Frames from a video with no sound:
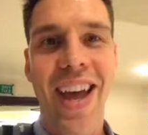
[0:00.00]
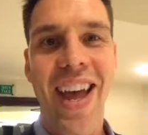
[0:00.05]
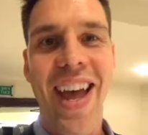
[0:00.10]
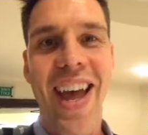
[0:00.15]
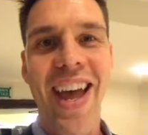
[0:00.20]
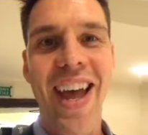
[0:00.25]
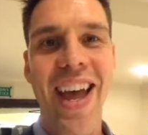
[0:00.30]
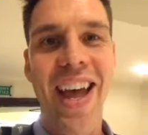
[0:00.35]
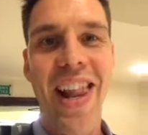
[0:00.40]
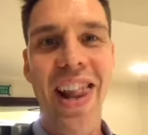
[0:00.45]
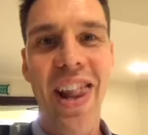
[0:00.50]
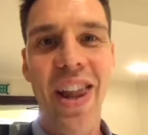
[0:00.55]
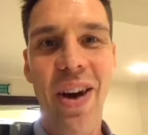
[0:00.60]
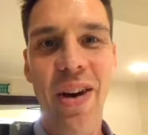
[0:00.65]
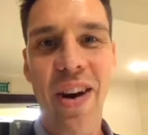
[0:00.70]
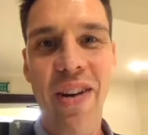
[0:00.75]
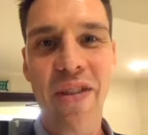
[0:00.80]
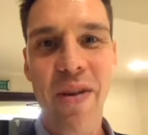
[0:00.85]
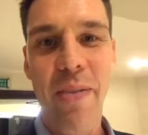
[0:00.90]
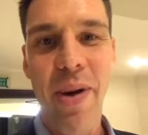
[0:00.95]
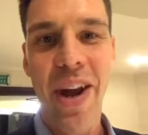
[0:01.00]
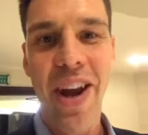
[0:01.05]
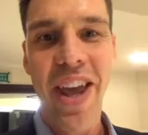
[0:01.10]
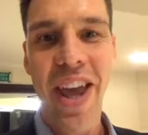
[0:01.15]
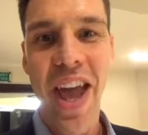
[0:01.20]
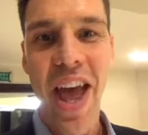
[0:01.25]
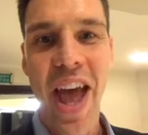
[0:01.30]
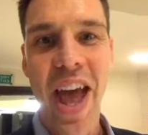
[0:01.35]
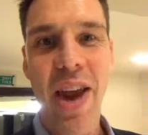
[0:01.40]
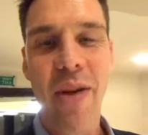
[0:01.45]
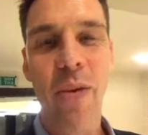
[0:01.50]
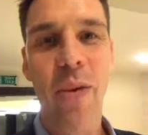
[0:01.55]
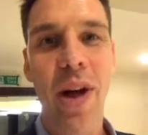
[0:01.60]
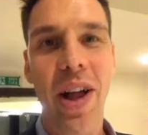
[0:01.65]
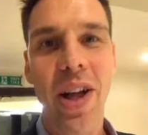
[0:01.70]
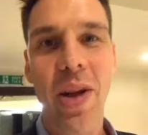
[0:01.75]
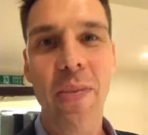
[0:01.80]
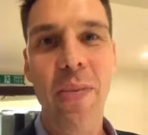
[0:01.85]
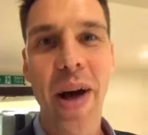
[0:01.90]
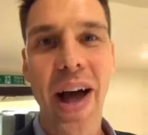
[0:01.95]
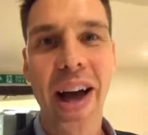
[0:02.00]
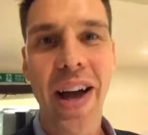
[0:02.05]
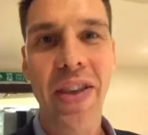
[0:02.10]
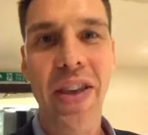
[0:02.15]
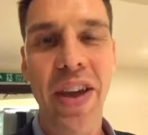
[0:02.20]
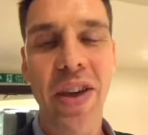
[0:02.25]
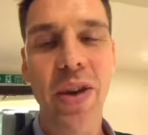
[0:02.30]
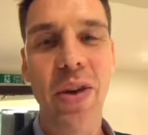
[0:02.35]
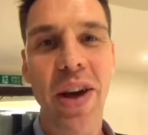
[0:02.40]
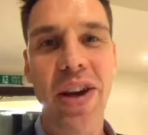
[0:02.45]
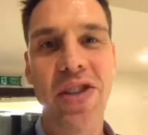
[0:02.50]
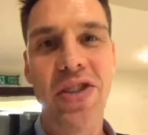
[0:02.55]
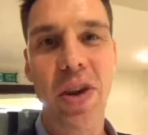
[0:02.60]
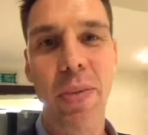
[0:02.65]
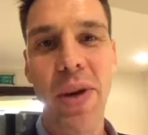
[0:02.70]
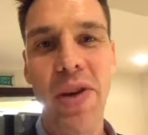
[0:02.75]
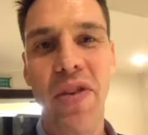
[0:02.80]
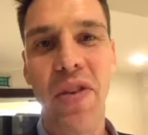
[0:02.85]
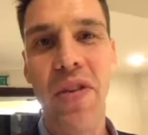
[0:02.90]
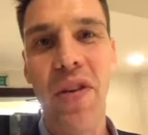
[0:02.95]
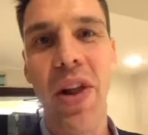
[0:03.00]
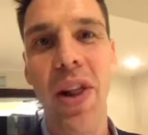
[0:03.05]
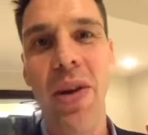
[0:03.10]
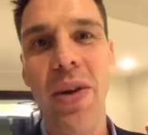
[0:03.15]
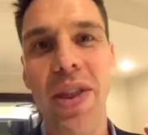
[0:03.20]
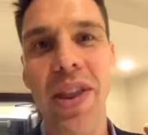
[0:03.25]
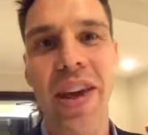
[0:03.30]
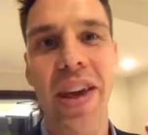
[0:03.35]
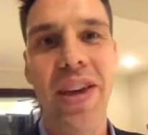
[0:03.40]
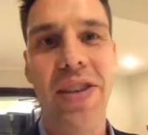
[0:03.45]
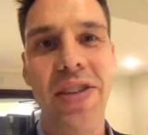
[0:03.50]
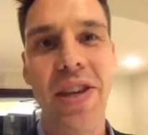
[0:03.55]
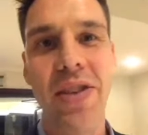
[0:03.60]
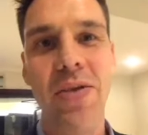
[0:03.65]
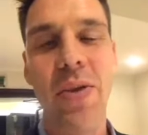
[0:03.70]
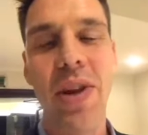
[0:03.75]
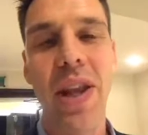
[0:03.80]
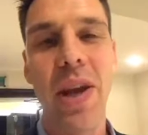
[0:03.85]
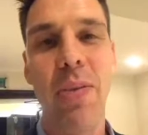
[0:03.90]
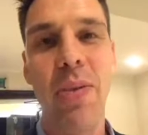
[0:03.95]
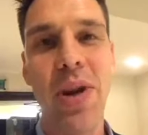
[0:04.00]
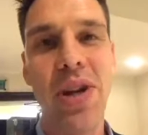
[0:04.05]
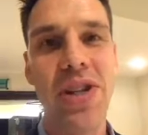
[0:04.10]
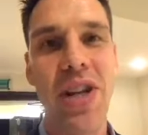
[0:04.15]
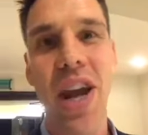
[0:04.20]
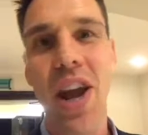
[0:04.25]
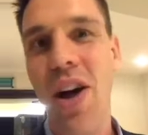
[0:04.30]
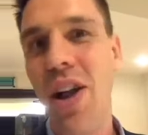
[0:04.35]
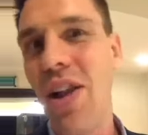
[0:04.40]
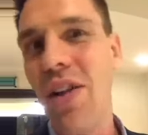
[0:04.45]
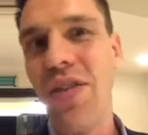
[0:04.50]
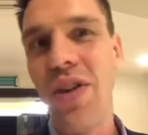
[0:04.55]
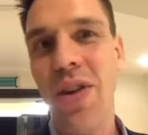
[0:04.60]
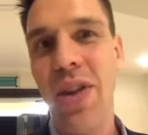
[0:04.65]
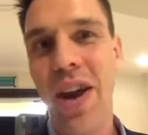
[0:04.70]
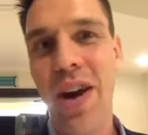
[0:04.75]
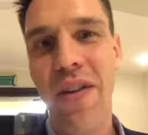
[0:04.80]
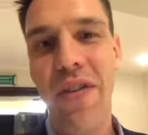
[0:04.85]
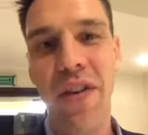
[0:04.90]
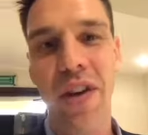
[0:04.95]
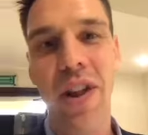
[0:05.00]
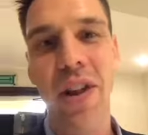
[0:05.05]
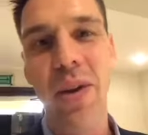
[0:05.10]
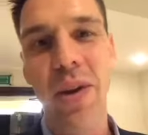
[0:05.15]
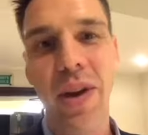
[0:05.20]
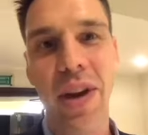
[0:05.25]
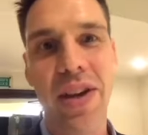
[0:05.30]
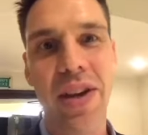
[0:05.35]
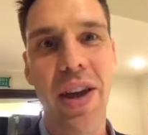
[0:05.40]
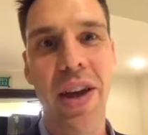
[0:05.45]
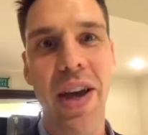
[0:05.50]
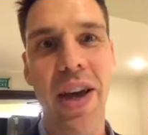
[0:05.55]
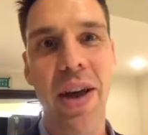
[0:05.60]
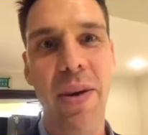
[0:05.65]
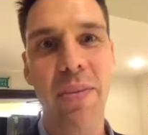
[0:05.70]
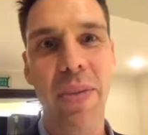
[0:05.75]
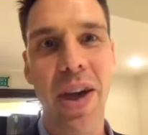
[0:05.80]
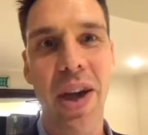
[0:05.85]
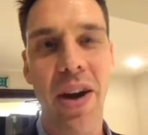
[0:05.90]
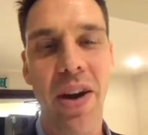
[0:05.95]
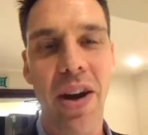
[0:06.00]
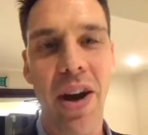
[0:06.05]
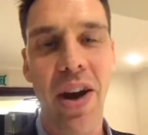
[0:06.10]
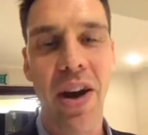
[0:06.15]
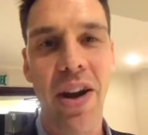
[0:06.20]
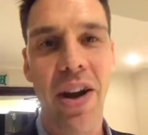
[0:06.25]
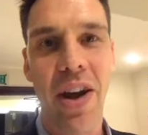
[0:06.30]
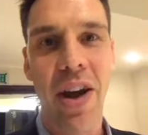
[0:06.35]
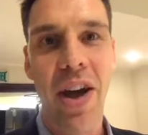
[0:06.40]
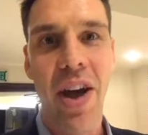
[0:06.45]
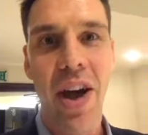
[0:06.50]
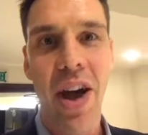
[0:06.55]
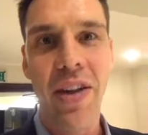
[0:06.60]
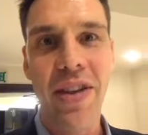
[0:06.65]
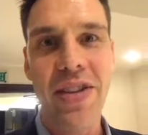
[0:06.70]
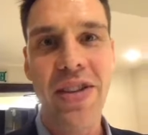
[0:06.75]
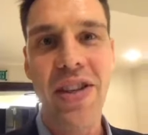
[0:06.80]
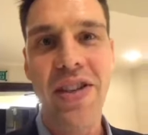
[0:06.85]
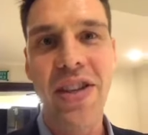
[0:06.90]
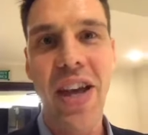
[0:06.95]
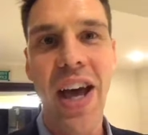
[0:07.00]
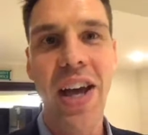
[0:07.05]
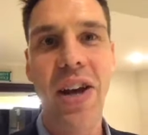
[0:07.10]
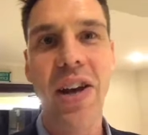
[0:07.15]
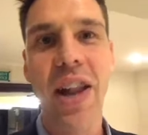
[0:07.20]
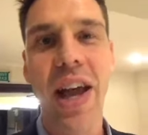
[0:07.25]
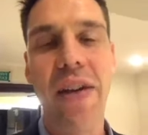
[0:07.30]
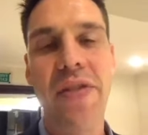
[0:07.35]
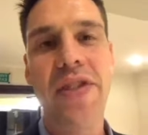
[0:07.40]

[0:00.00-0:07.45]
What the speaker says: Hello, everybody, and welcome back. Thank you guys so much for following this. I really appreciate all of you that are following me on this Design Your Life